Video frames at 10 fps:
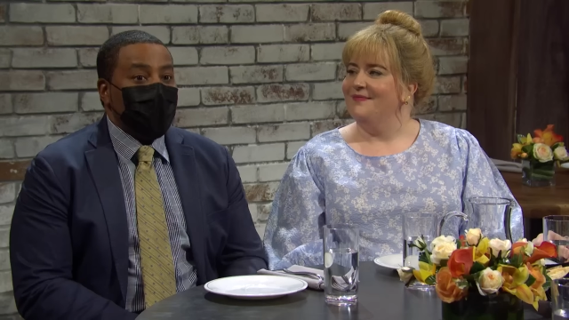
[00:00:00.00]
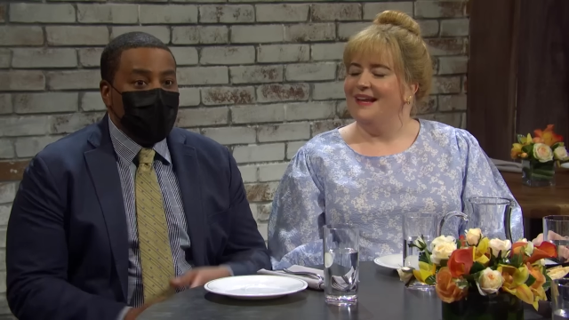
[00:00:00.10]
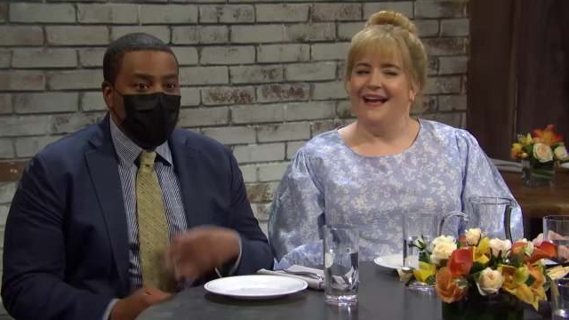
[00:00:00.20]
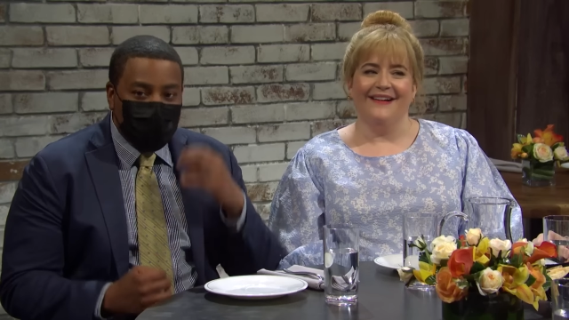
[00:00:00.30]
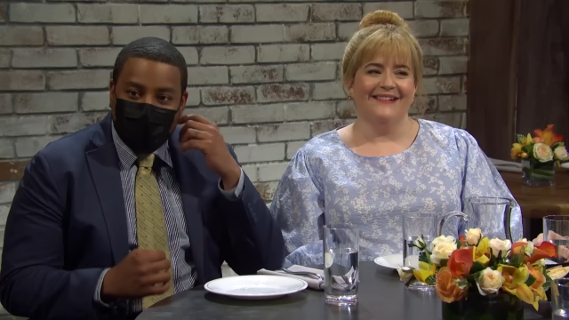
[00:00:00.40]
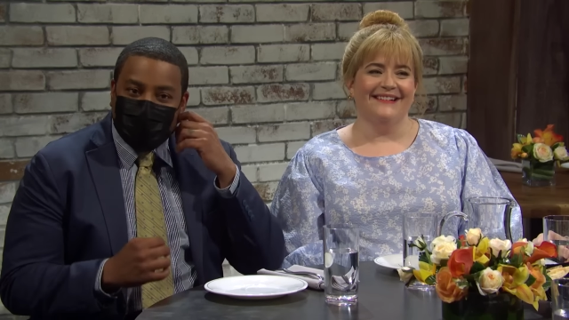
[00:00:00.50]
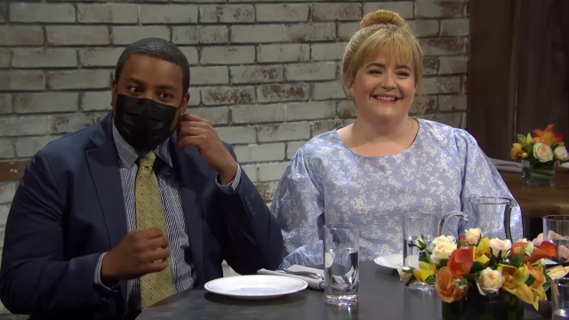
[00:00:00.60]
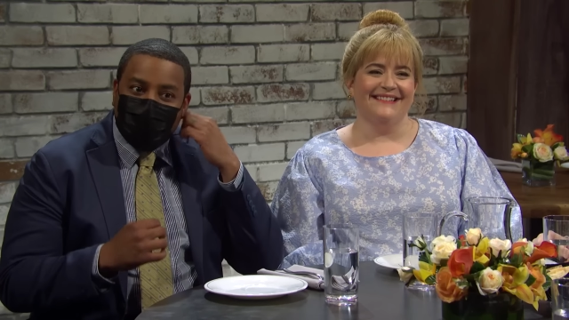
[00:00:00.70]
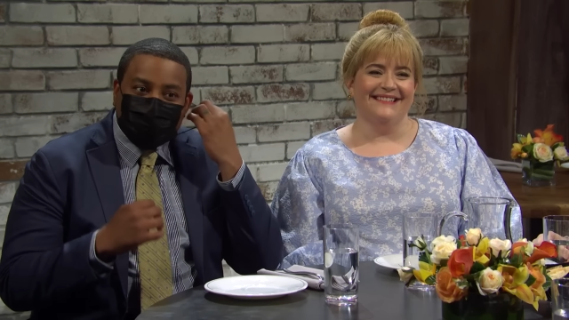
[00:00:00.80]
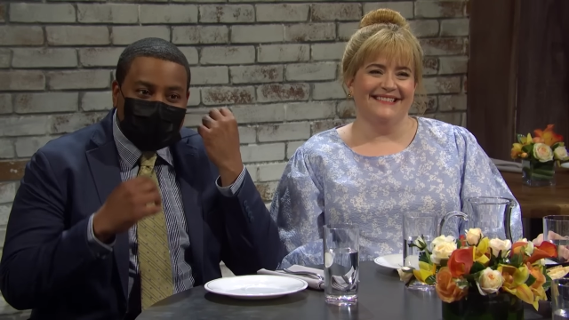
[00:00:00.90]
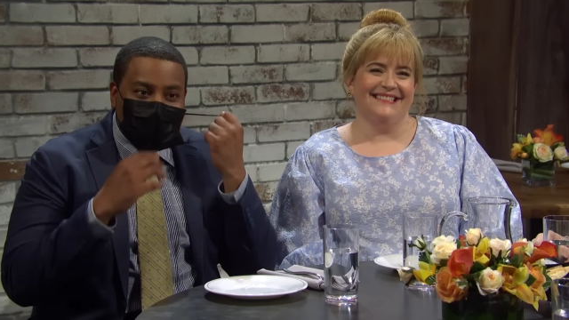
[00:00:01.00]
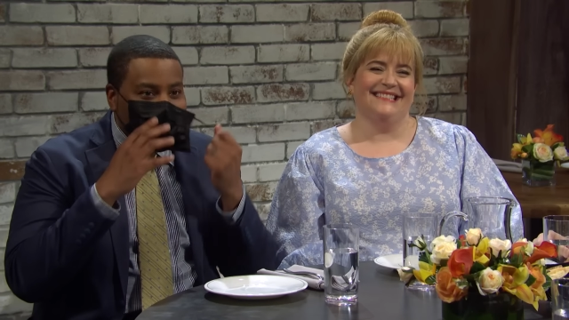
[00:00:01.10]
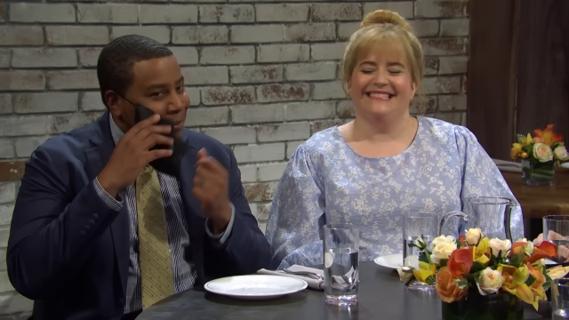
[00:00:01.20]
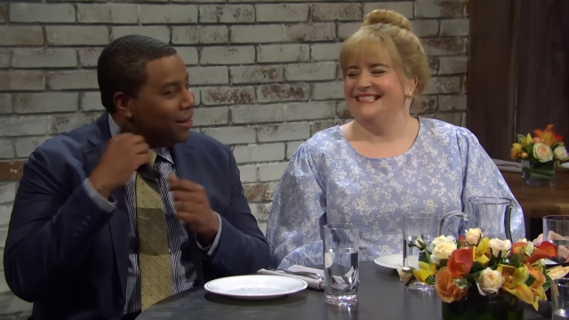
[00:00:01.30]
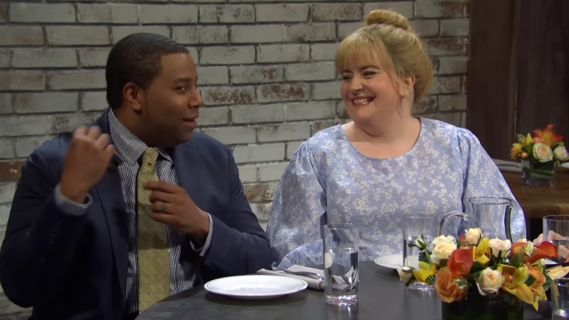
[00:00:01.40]
Speaker 1: Oh, I'm, I'm sorry.
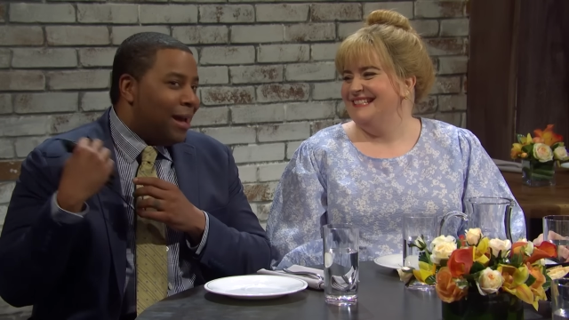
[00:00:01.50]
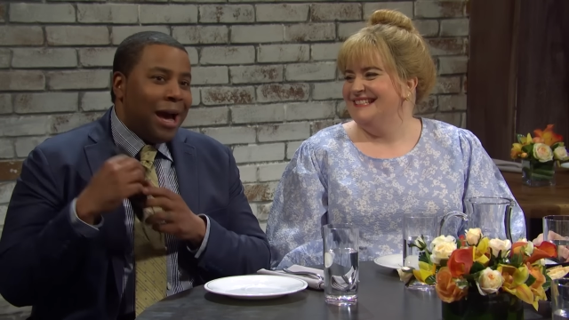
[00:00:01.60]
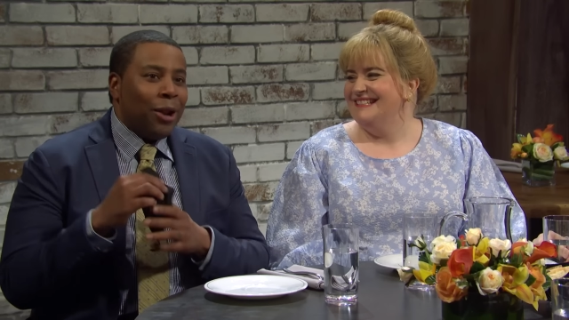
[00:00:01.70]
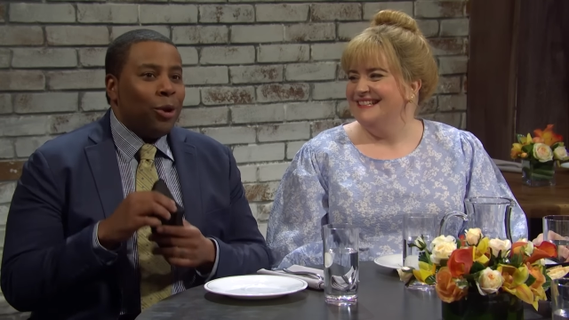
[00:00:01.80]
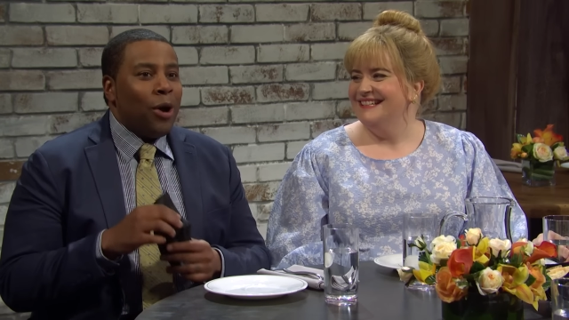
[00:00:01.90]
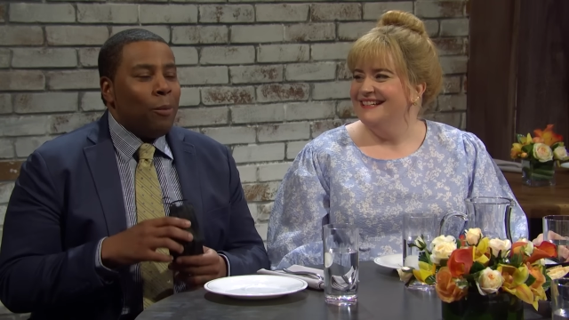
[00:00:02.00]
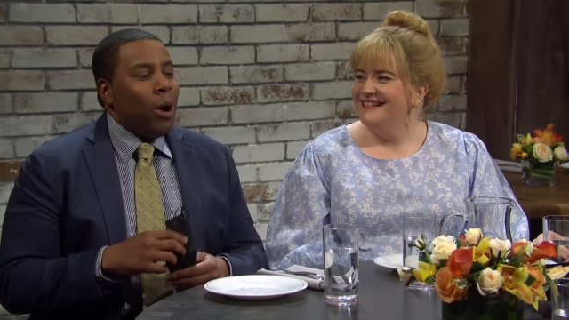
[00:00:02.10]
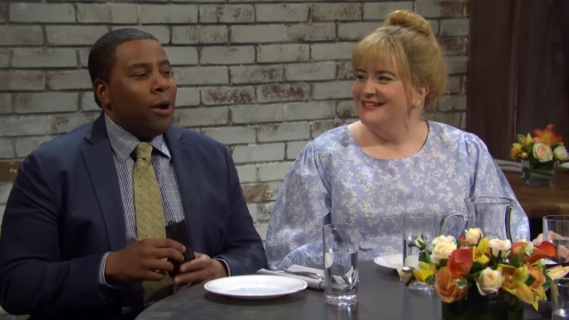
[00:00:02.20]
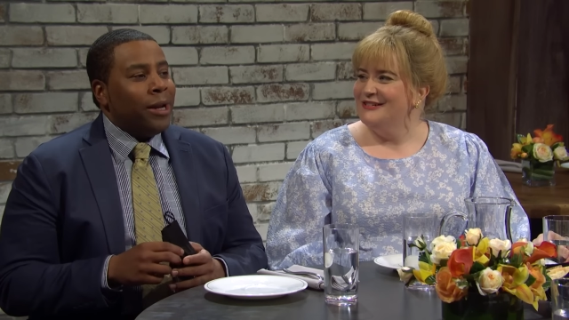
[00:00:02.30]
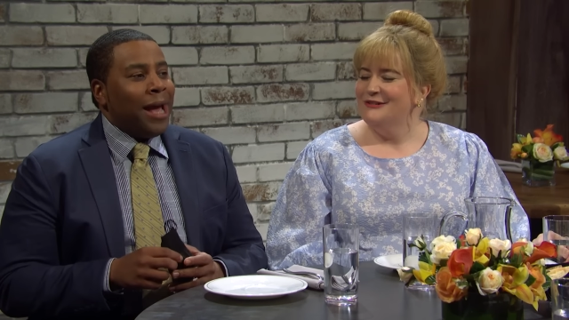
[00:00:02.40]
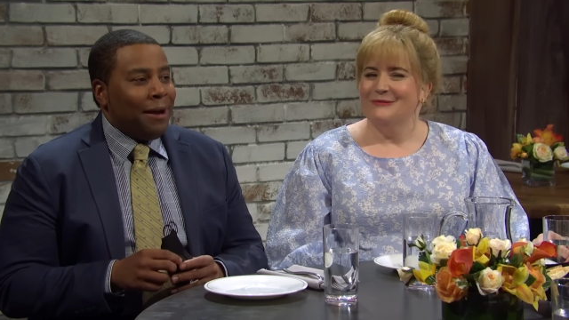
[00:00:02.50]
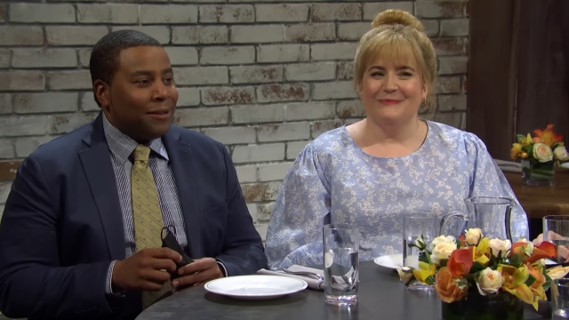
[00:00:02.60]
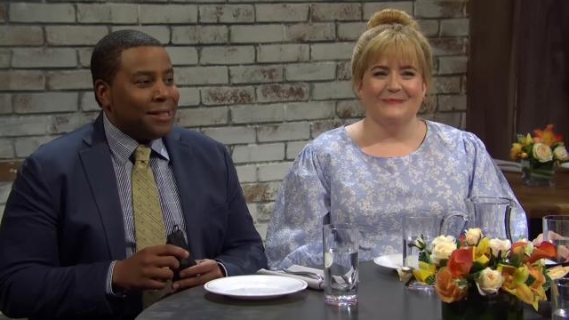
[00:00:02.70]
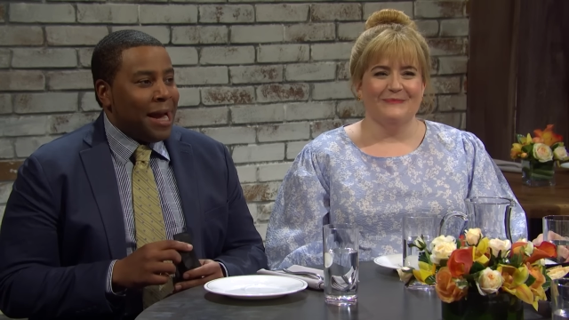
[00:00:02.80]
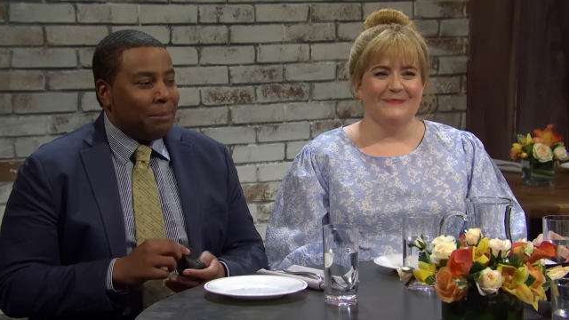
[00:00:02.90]
I don't know I'm wearing it half
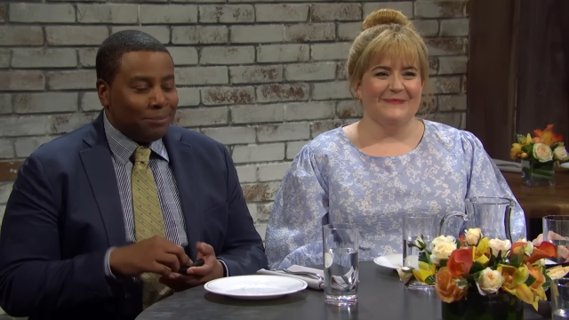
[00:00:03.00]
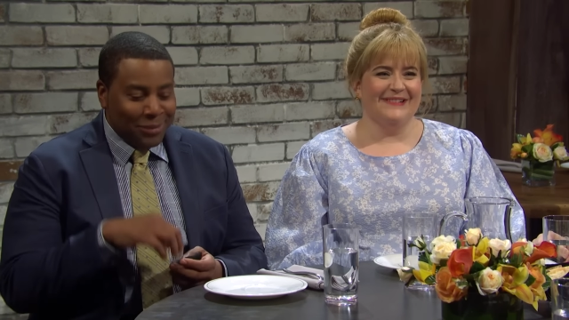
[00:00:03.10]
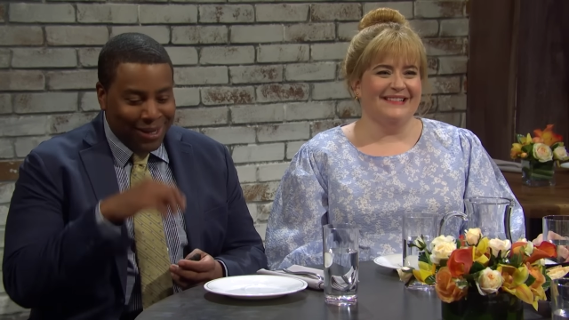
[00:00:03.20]
the time.